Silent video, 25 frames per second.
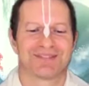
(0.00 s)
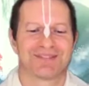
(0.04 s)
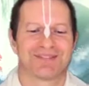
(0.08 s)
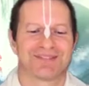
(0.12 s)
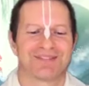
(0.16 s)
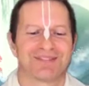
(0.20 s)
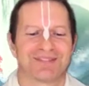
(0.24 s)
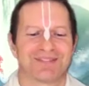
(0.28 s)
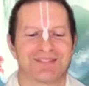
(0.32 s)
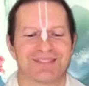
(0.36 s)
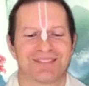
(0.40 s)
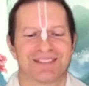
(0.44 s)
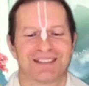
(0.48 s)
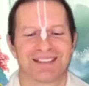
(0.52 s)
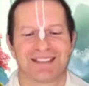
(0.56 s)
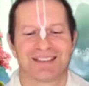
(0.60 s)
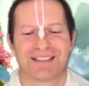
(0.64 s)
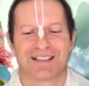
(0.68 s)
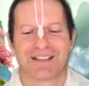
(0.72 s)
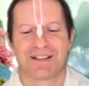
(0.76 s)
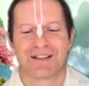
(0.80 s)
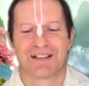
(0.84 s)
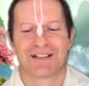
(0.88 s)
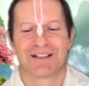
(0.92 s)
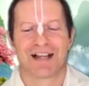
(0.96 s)

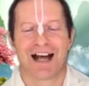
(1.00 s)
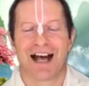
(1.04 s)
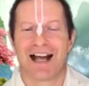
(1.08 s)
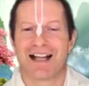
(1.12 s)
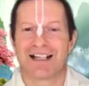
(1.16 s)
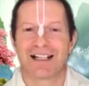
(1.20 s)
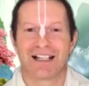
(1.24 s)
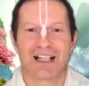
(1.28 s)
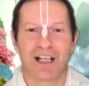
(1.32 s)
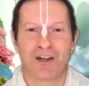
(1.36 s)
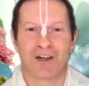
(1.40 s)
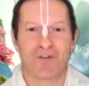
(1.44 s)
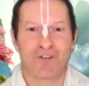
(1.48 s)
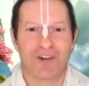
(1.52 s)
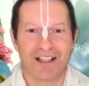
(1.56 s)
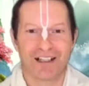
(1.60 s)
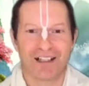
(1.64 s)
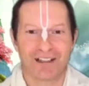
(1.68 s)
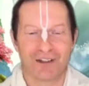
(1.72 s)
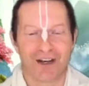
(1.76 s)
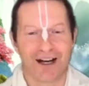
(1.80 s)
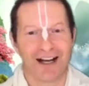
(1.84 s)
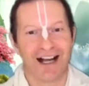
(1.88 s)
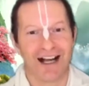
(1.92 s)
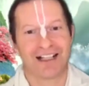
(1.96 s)
And if
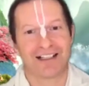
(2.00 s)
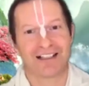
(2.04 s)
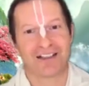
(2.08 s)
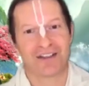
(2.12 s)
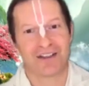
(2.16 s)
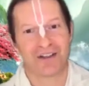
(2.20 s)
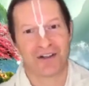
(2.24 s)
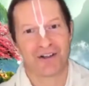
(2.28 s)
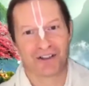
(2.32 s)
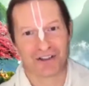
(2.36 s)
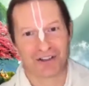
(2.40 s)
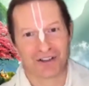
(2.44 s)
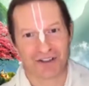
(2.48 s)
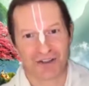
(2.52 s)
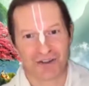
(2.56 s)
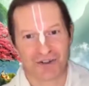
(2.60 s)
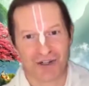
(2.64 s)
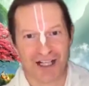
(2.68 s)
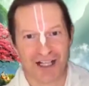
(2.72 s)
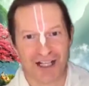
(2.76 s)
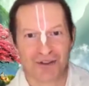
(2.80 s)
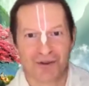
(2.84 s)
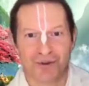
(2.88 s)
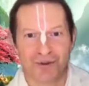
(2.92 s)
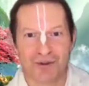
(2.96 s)
Indra had not
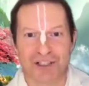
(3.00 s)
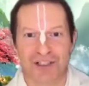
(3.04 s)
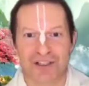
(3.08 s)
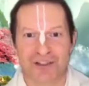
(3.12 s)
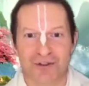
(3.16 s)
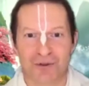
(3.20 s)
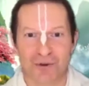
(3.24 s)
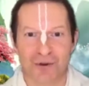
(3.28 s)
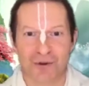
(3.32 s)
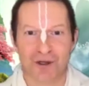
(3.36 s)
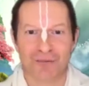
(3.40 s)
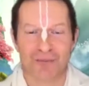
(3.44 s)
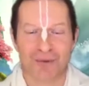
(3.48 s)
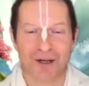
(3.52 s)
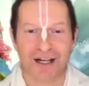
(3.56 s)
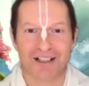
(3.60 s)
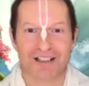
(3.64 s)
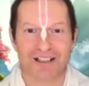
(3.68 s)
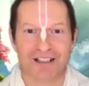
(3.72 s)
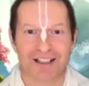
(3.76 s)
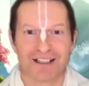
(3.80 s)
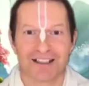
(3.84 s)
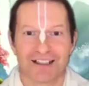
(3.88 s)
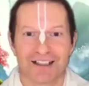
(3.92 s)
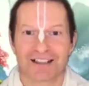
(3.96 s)
tried to destroy
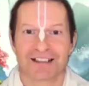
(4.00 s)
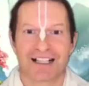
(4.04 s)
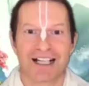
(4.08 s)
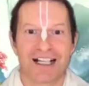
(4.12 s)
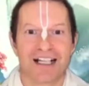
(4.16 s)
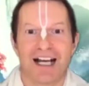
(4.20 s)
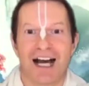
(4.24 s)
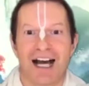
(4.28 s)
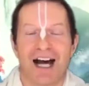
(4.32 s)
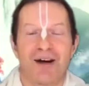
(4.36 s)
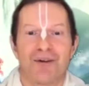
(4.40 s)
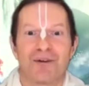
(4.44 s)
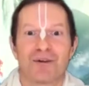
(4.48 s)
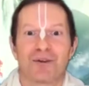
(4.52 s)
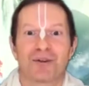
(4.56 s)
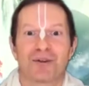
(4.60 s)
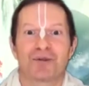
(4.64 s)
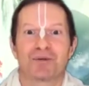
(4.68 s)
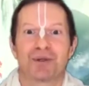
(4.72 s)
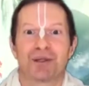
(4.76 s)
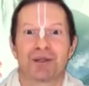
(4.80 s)
Braja, then how could we